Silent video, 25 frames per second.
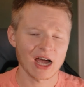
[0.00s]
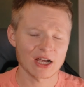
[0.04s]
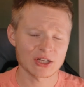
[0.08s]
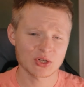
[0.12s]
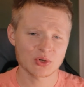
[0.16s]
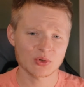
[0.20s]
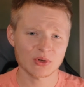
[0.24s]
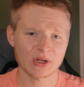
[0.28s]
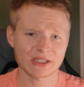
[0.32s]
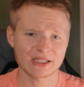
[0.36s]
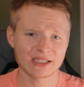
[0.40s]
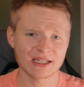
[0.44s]
I
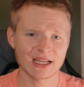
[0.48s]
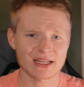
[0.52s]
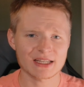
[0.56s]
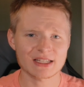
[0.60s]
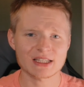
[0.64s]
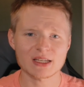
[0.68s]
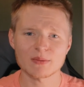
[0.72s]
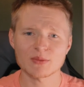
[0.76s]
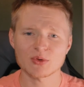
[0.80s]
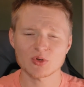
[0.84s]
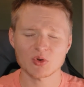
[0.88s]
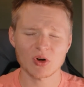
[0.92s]
do like to get
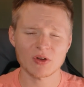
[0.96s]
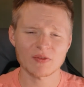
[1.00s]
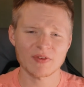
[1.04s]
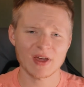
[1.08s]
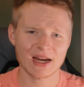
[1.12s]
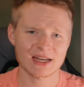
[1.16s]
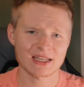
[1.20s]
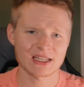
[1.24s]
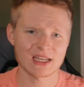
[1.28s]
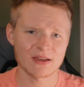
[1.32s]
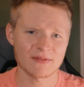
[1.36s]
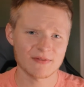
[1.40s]
some sort of
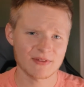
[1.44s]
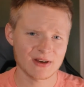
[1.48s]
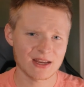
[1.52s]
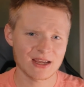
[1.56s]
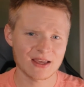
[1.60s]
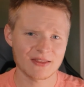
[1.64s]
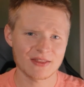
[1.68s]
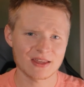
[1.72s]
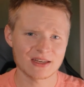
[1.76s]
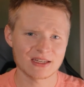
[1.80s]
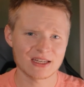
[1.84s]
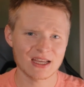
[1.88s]

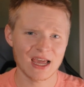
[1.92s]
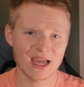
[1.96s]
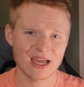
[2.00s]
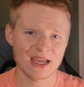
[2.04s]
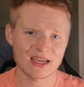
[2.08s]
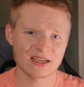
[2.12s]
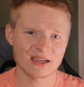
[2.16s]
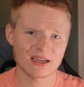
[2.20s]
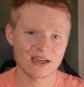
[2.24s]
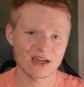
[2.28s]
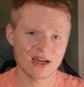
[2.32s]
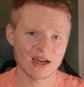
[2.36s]
activity in the
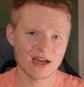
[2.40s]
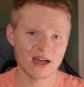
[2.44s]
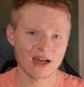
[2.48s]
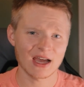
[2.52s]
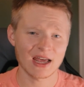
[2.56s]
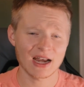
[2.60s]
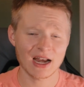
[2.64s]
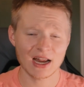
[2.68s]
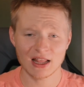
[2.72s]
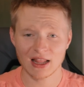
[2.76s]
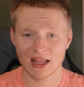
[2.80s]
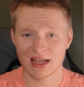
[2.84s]
day, uh,
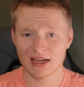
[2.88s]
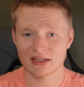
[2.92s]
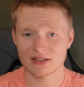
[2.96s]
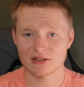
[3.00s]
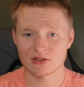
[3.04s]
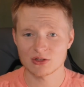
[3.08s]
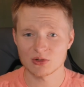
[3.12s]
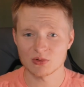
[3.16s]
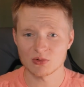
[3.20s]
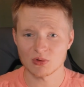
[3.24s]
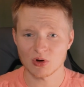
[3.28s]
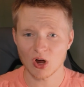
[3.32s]
and I like
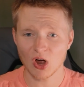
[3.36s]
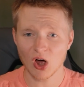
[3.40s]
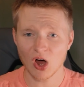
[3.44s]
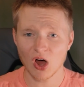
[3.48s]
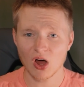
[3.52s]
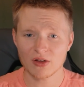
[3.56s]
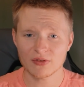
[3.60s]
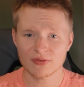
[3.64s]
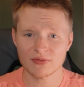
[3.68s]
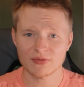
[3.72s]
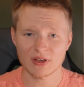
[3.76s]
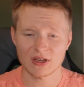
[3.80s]
to
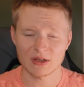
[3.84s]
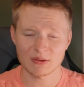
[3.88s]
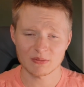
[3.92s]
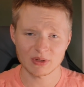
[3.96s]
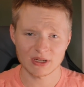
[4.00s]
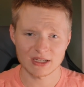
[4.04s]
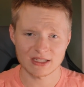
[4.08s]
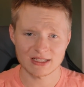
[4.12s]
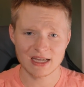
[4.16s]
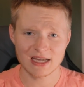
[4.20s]
golf and play